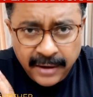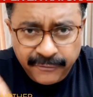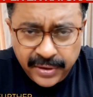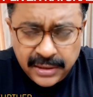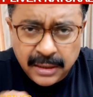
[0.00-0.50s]

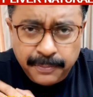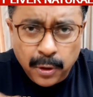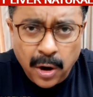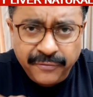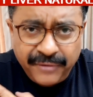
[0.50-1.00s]
And further
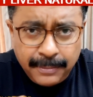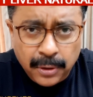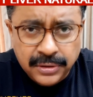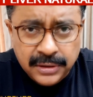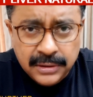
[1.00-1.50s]
prolonged
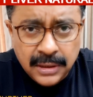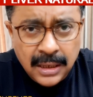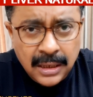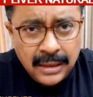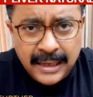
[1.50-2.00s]
fibrosis
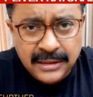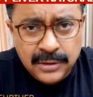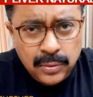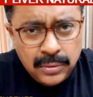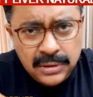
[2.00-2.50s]
leads
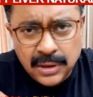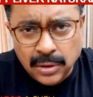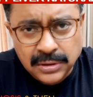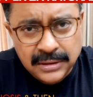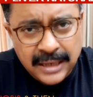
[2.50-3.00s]
to
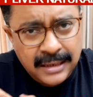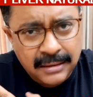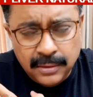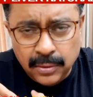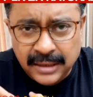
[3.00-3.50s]
cirrhosis
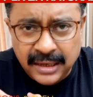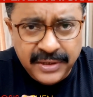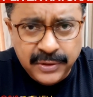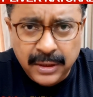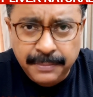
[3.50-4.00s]
and, you know, then
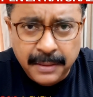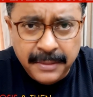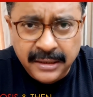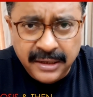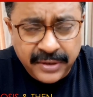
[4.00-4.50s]
eventually
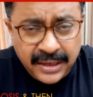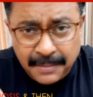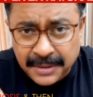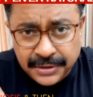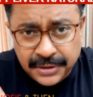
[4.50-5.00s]
permanent liver
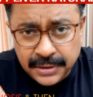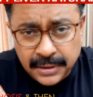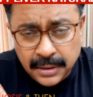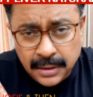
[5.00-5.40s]
damage.